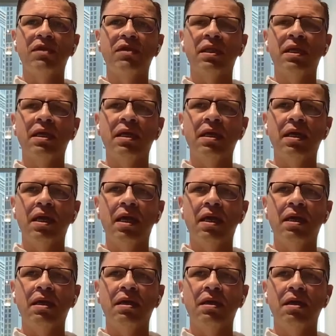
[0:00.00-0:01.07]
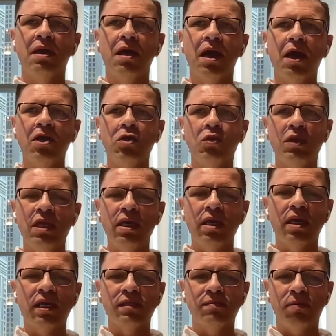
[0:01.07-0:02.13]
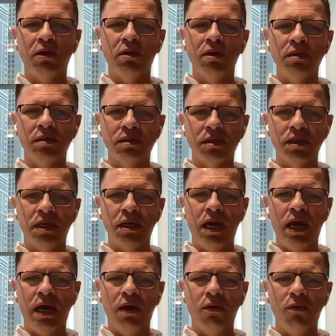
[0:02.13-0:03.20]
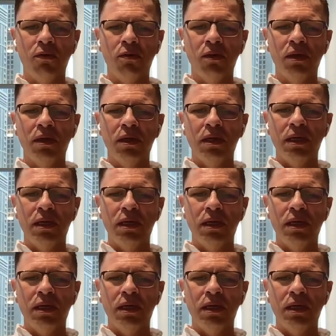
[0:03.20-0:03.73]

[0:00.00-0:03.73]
definitely a unique experience in how